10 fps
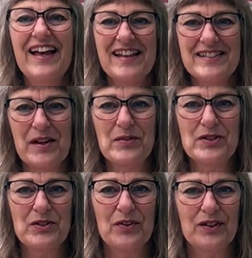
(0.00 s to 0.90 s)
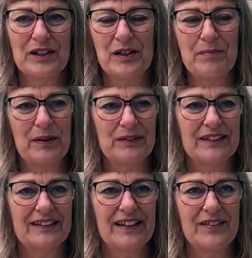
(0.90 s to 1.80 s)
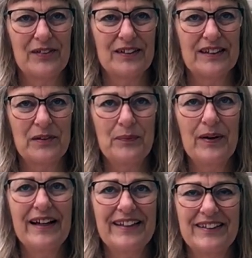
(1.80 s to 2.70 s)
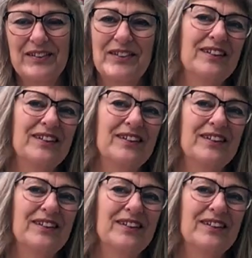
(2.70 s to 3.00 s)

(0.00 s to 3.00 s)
As I was talking about it, I thought that why